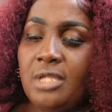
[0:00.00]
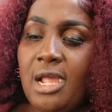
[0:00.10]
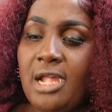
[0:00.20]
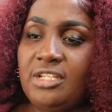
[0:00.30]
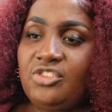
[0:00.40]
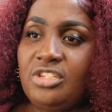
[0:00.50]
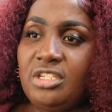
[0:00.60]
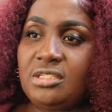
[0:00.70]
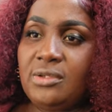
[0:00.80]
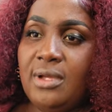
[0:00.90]
IG,
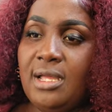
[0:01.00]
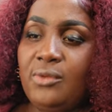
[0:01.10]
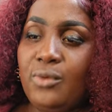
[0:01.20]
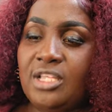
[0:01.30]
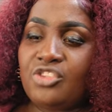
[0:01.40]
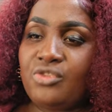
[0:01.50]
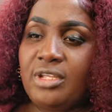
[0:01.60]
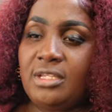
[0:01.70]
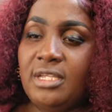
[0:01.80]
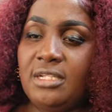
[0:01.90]
so uh, what
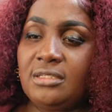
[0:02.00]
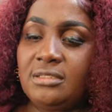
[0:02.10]
trending.